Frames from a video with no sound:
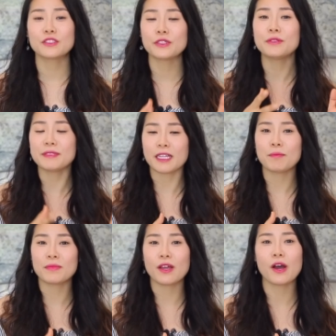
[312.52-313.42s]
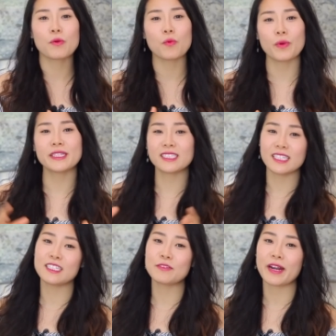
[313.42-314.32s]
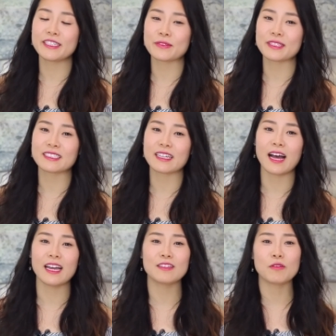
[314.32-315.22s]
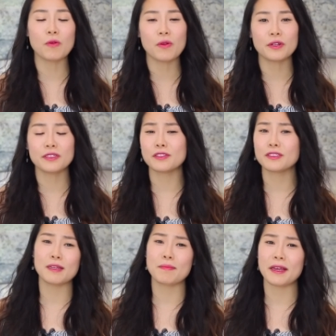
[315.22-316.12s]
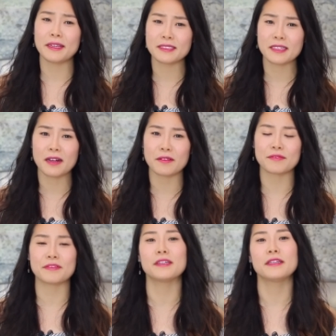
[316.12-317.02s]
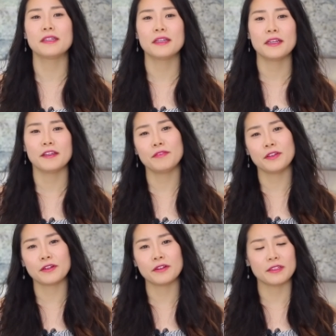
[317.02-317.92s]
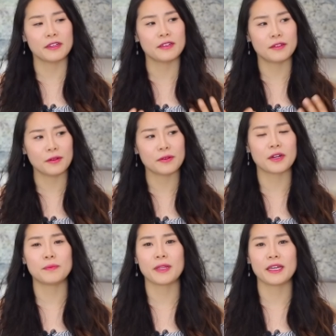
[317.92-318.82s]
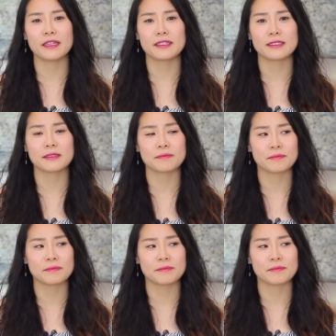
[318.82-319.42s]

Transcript: Serve nam tok with sticky rice on the side or just eat by itself if you're on a low carb diet.